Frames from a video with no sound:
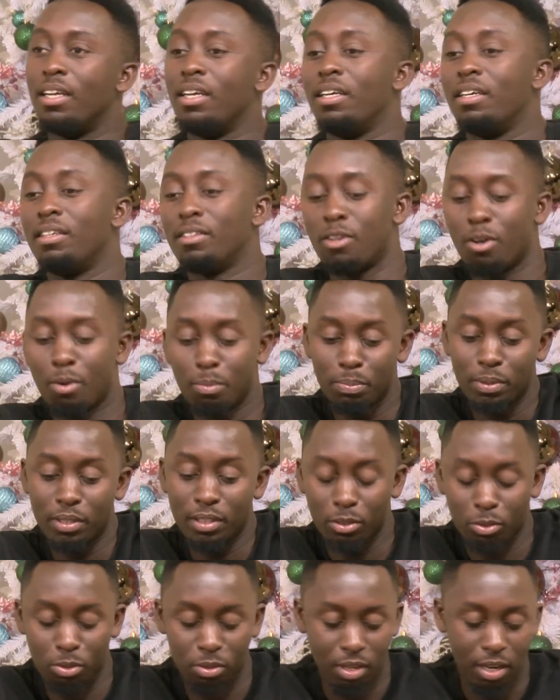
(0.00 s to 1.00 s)

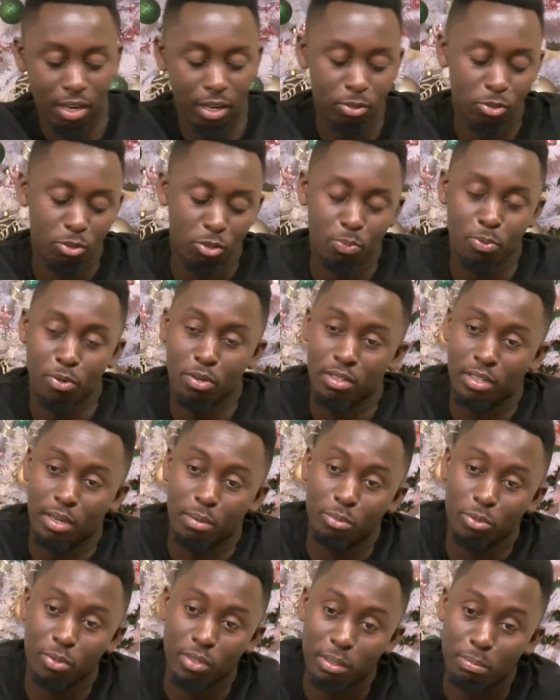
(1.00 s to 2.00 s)
companies would like to sponsor
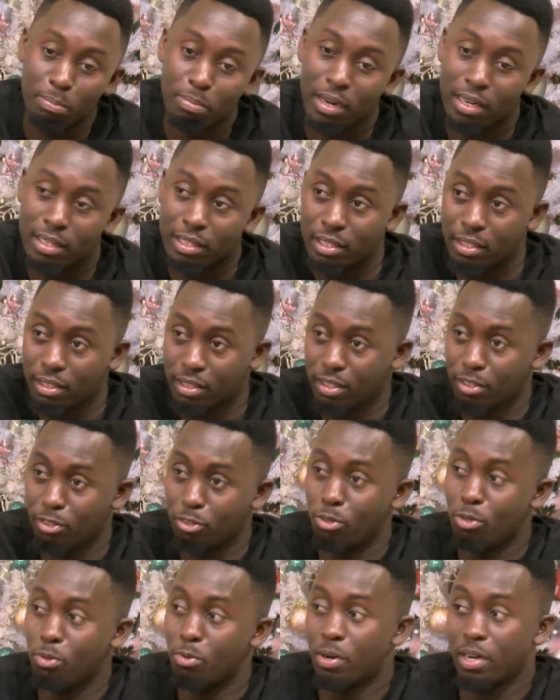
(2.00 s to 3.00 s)
beauty pageants, and
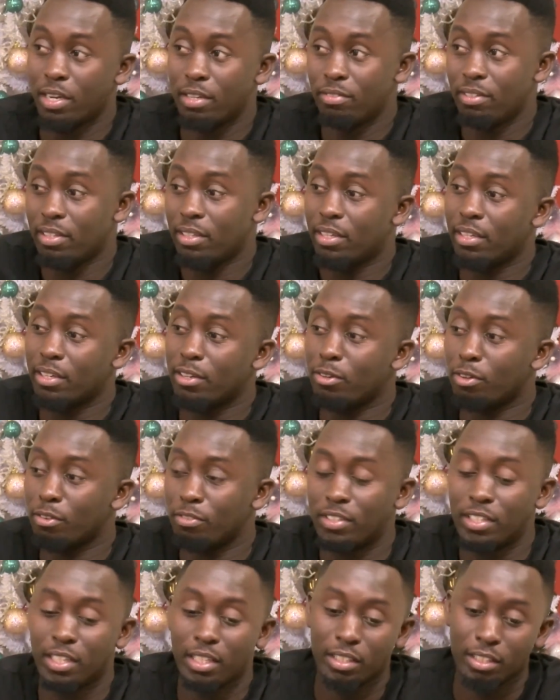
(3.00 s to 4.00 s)
so we're even thinking of
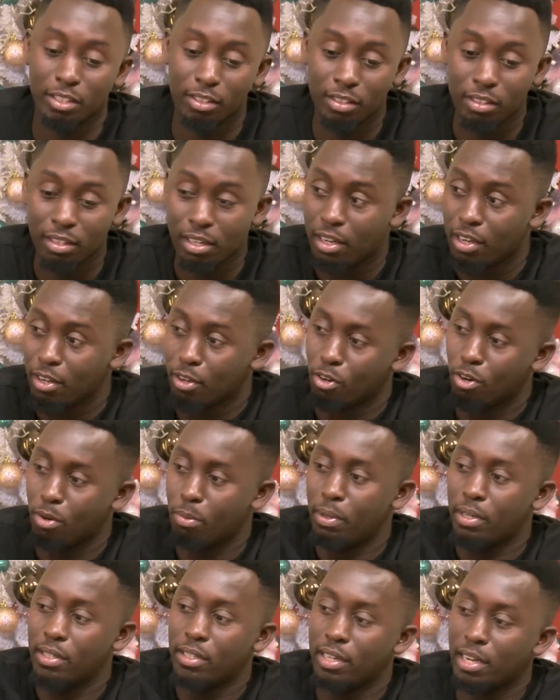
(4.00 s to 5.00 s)
changing
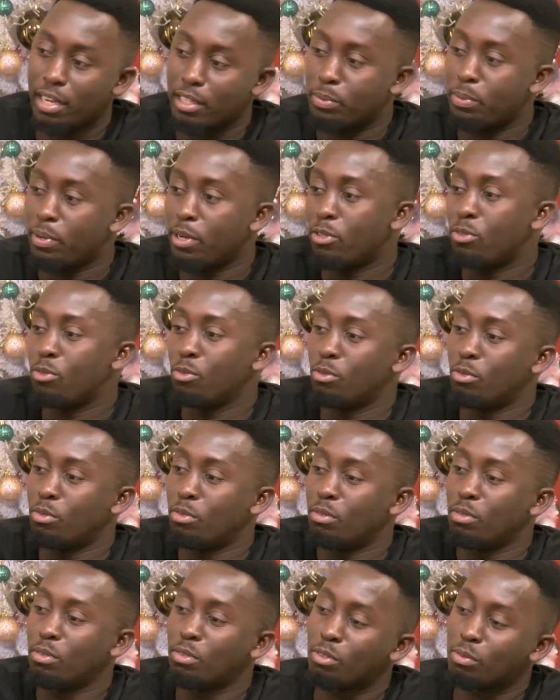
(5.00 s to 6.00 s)
Comedy Express
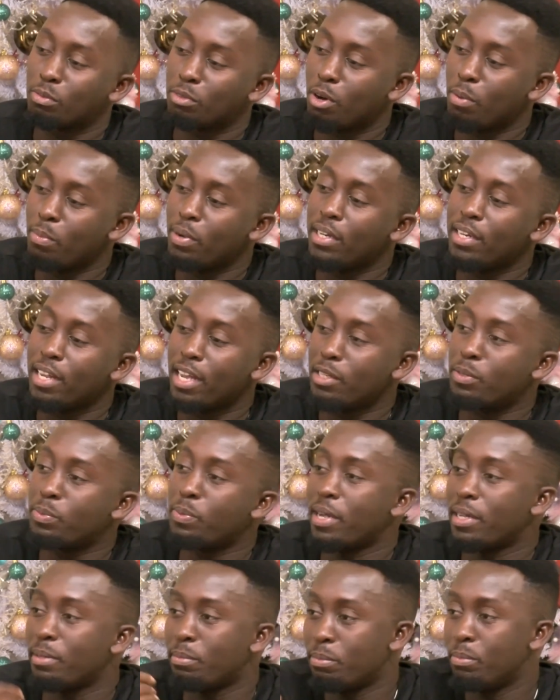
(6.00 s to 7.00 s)
to Comedy
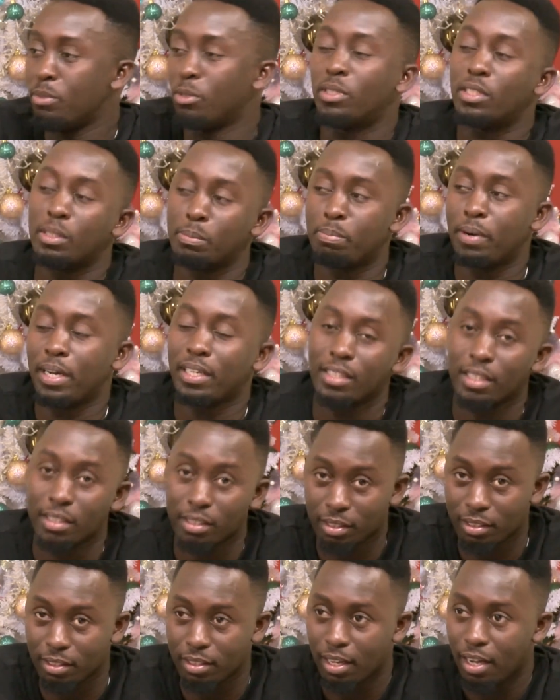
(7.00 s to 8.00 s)
Express Beauty Pageant.
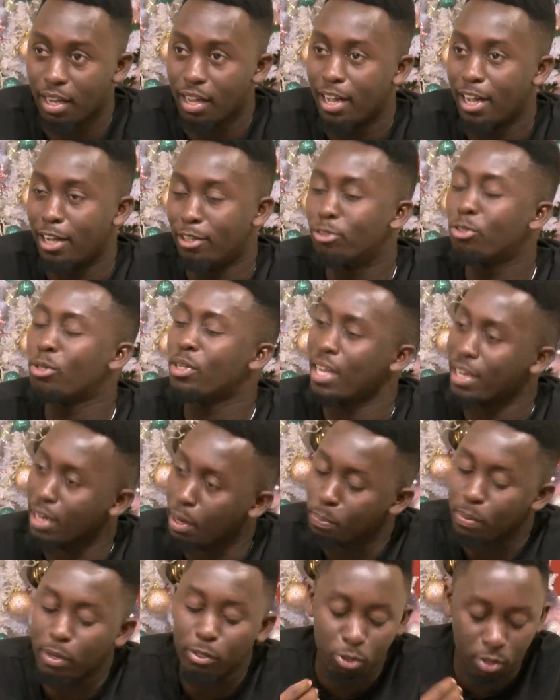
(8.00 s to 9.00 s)
And so, yeah, the
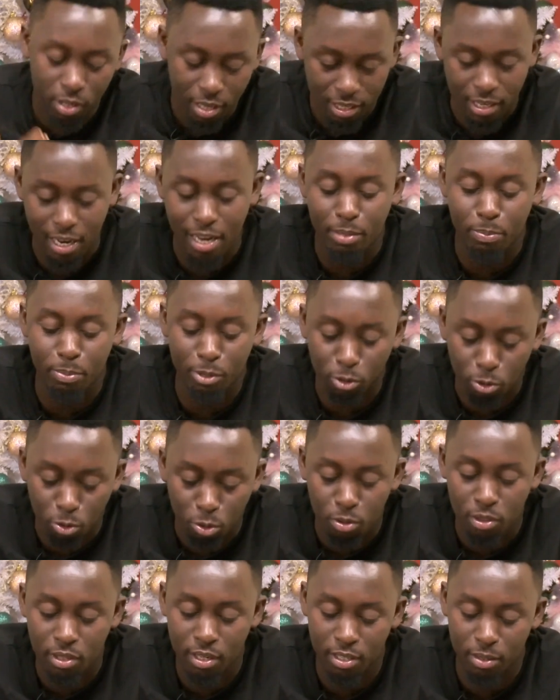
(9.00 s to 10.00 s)
patronage has been
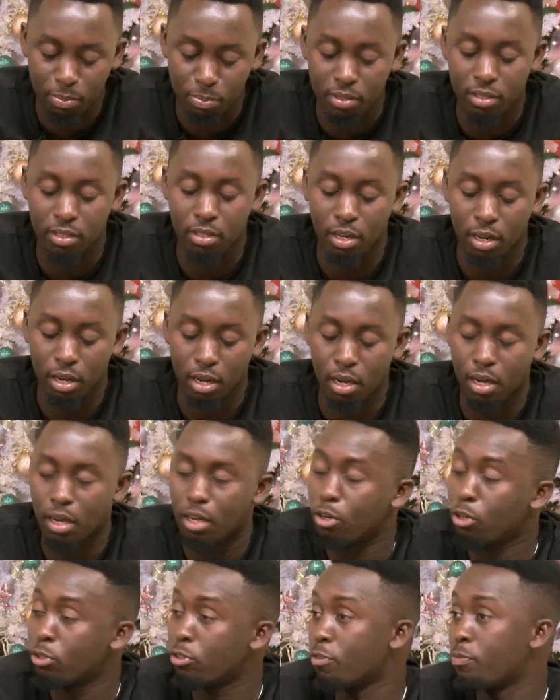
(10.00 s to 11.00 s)
good. There's been a
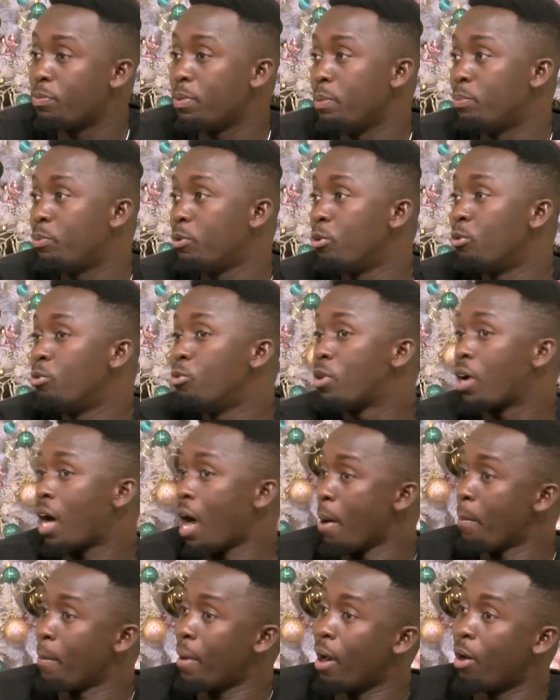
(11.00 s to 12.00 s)
lot of people who
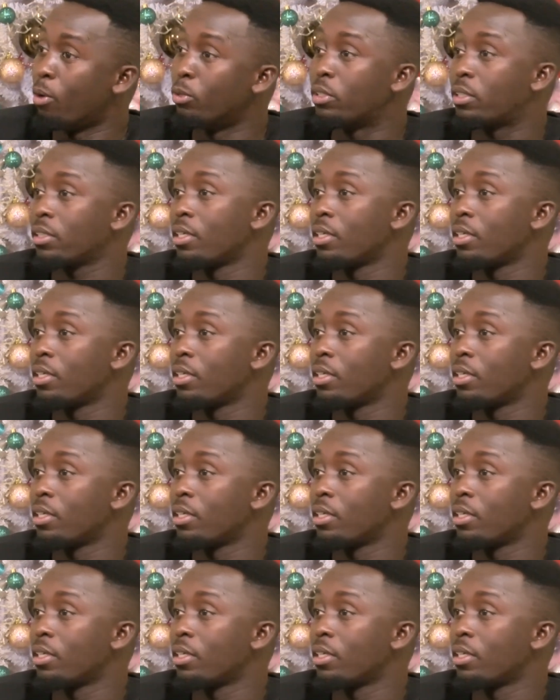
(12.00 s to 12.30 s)
come out